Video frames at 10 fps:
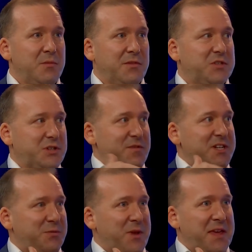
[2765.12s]
But for some
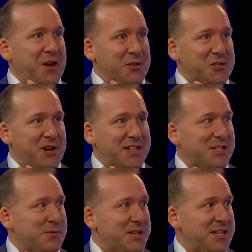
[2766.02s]
reason, when they
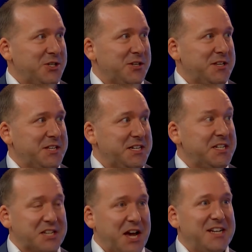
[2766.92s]
contracted with each other, they
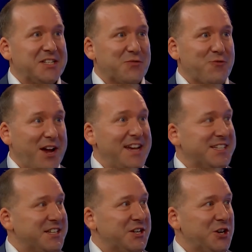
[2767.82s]
decided to write
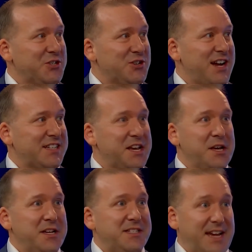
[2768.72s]
into the contract,
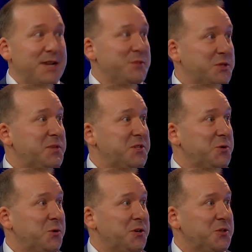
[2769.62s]
data must be
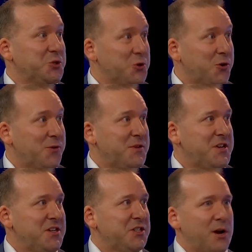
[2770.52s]
stored on shore.
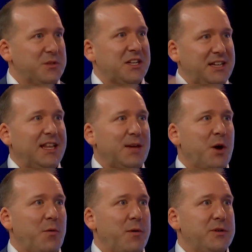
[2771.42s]
So it was clearly a
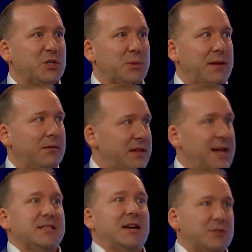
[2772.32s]
moment where we just went,
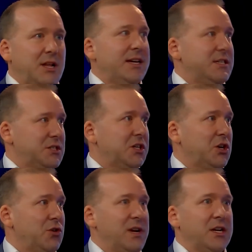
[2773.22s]
that sounds like it's a
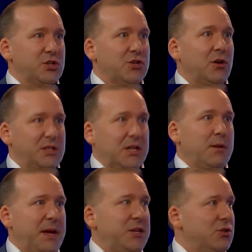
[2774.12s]
security control. It's going
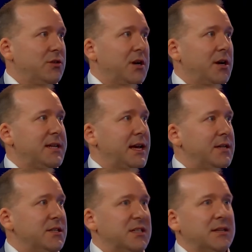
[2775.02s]
to make sure that our data
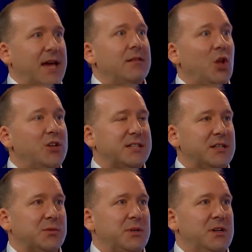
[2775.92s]
doesn't get lost
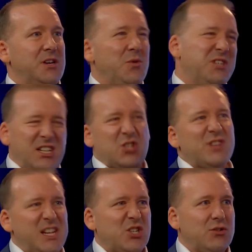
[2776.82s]
elsewhere, which in a
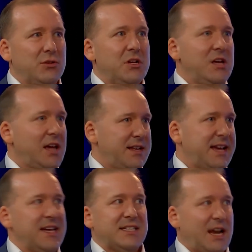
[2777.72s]
traditional
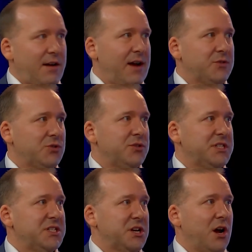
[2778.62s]
data center
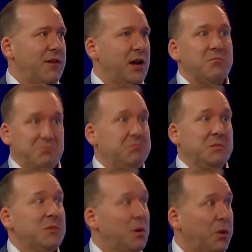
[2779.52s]
outsourcing scenario,
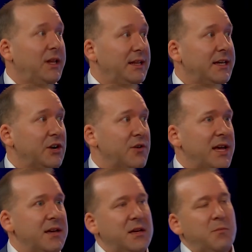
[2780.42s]
completely
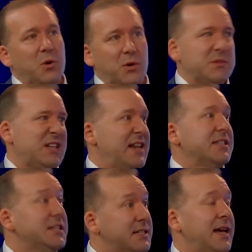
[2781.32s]
agree. But what I'm saying
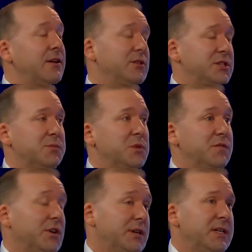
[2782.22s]
is that the technology's
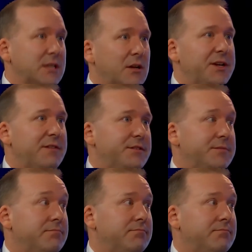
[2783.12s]
moved on and it's a lot different.